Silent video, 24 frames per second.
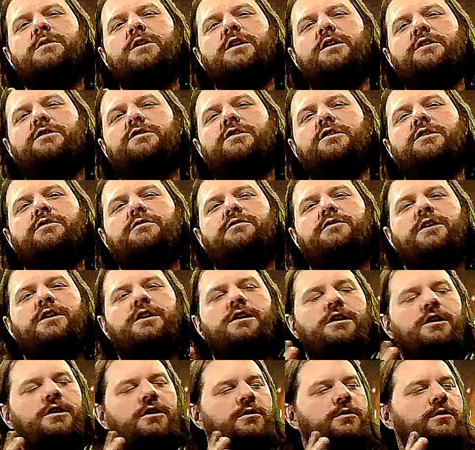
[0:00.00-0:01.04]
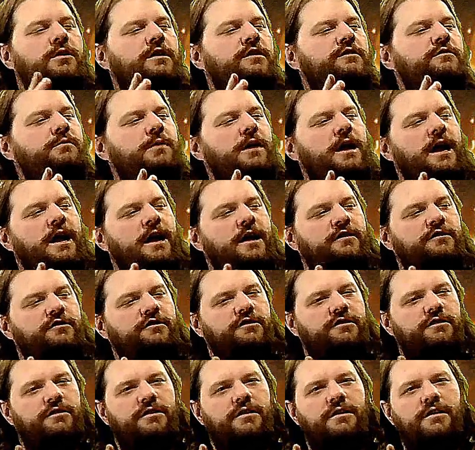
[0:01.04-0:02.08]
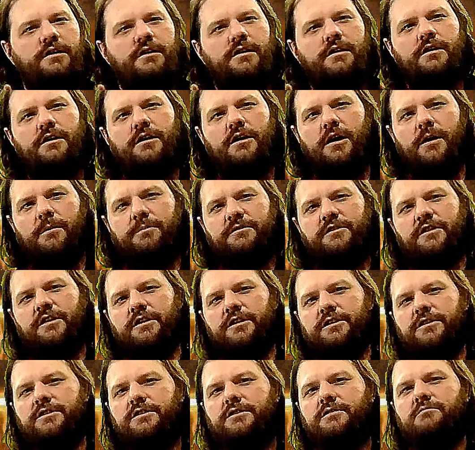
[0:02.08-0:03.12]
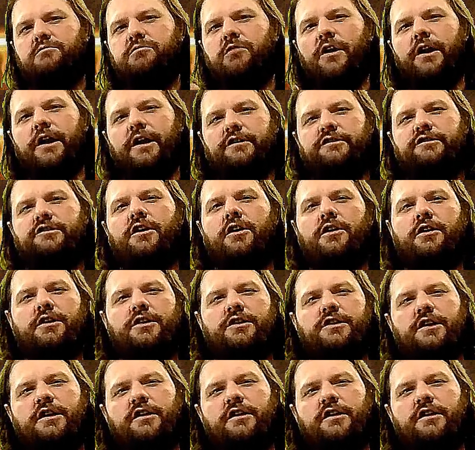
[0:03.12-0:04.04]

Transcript: minutes of the video has passed up to when I started